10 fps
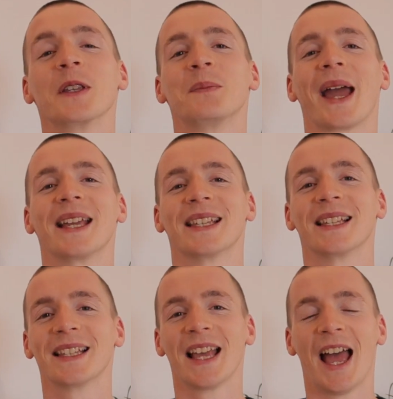its
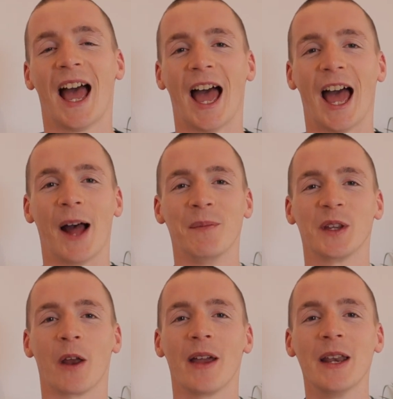paces,
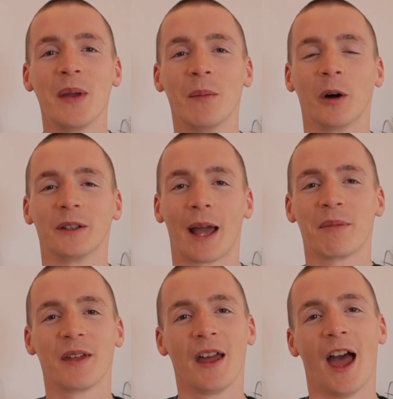you know, in a bit more
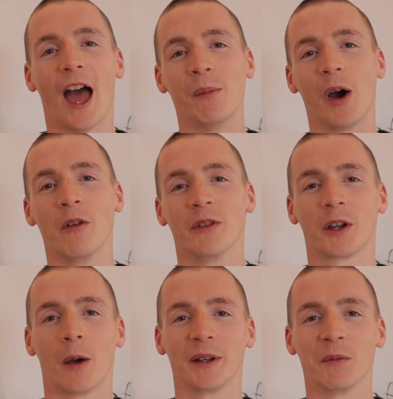depth over the
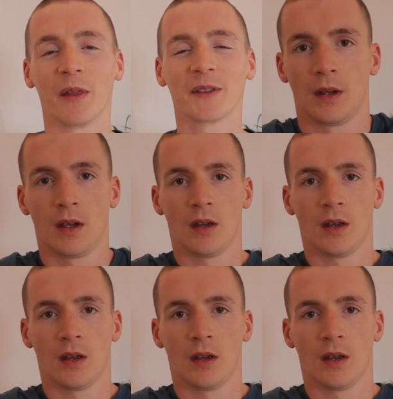coming month.